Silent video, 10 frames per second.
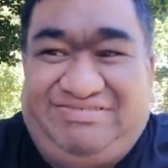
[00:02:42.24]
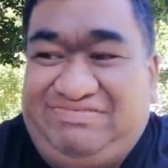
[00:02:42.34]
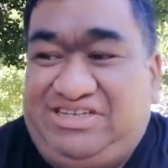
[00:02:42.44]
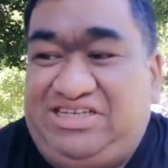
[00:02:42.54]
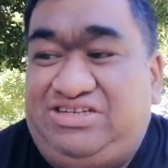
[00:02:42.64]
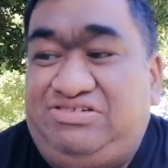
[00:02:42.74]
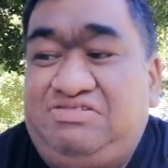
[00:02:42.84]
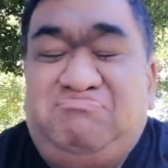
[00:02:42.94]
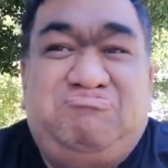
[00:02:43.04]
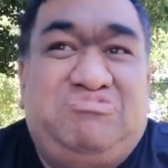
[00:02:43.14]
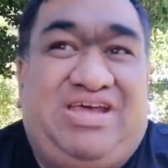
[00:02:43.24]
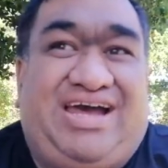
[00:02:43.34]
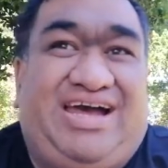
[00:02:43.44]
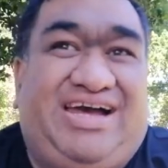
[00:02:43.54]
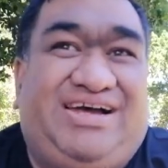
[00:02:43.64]
what do you do?
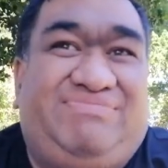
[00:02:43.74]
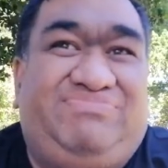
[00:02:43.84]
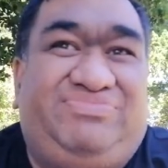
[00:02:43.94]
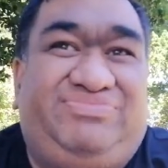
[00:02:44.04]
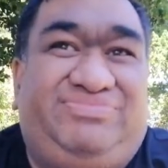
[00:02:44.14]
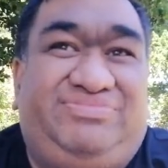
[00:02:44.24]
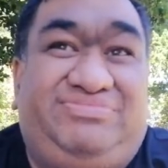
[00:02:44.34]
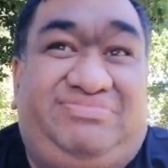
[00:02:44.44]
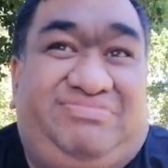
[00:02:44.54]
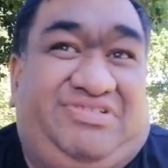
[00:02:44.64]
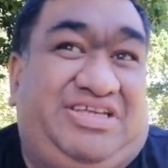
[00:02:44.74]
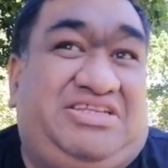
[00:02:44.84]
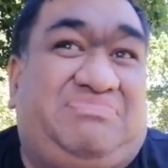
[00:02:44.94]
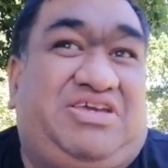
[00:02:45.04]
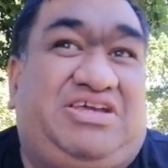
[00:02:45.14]
I
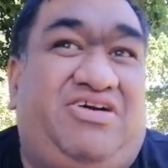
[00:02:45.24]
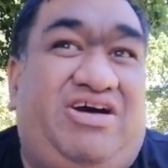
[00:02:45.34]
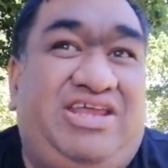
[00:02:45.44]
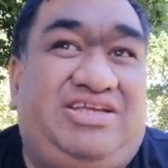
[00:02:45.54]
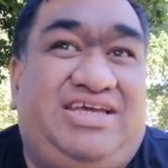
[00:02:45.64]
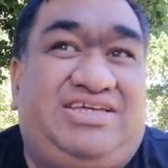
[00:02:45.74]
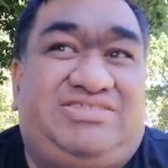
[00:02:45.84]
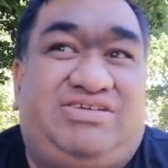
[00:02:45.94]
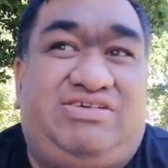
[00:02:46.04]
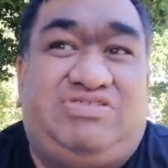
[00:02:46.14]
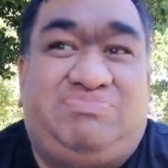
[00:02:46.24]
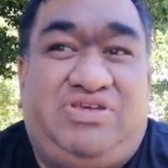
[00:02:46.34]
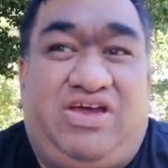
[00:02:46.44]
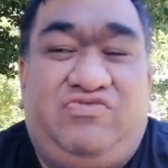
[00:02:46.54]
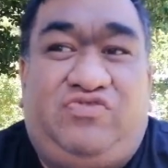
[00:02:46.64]
ended up getting a hiding, so that was
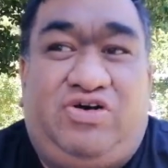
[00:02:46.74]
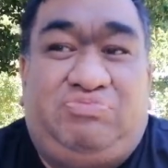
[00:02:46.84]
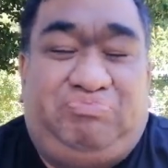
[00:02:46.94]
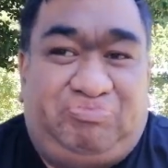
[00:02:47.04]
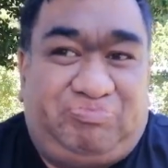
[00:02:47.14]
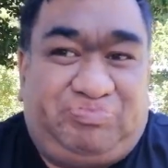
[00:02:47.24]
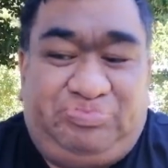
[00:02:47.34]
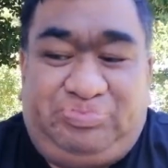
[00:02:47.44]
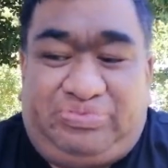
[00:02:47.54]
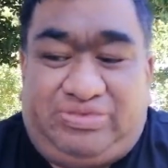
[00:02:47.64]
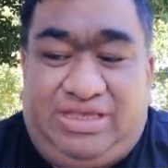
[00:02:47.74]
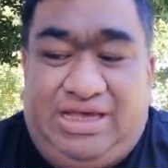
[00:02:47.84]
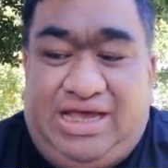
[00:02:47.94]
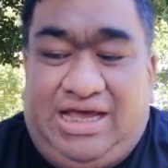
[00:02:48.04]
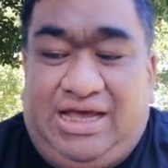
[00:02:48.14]
my own fault.
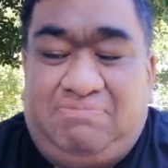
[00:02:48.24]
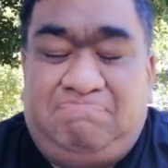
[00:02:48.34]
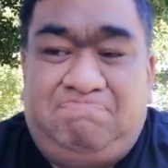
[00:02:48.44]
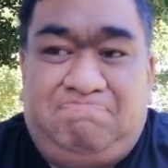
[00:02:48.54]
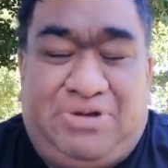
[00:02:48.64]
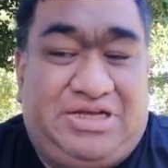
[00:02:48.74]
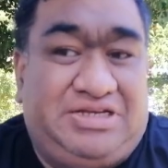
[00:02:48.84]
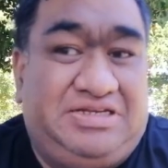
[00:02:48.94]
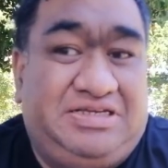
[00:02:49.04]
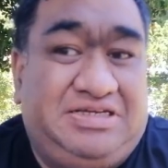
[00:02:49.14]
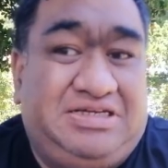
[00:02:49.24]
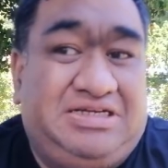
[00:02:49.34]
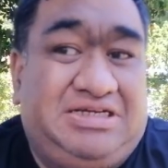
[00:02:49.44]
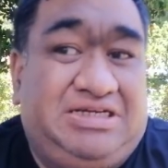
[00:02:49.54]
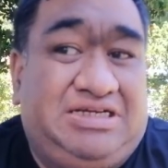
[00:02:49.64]
But
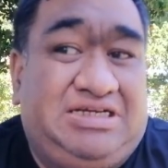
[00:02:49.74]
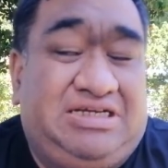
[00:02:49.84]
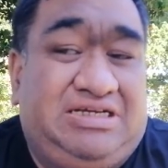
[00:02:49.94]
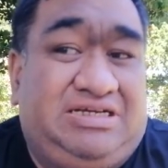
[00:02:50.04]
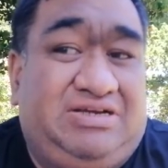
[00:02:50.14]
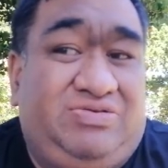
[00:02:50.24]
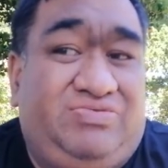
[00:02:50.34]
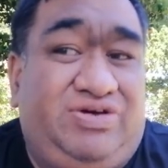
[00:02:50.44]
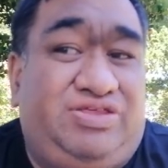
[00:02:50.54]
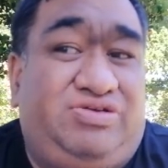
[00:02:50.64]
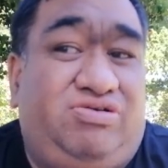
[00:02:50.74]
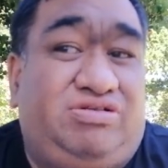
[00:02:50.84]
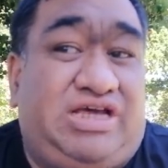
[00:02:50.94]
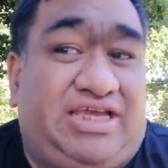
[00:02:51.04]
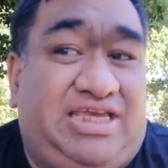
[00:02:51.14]
with it
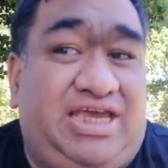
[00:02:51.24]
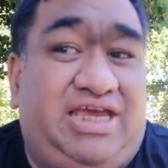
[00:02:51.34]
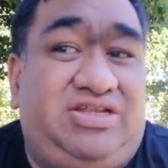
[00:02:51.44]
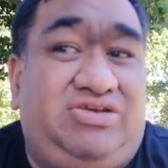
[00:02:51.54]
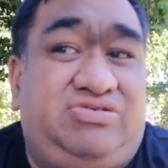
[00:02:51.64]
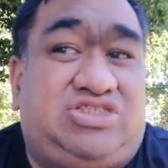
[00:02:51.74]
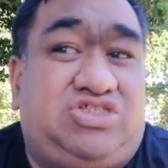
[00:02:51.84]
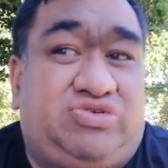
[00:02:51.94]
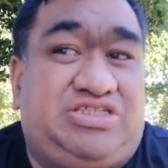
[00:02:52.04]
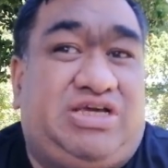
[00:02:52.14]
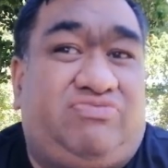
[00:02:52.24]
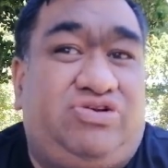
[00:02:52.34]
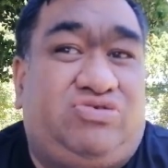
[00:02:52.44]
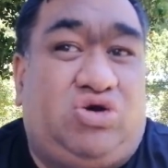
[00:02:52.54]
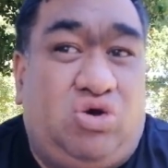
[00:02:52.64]
all, again, you used to dress up
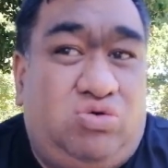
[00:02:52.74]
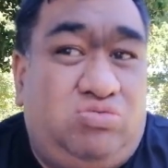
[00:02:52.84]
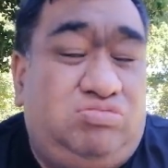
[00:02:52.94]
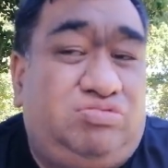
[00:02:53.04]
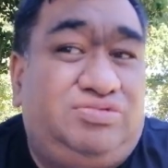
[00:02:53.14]
real cool,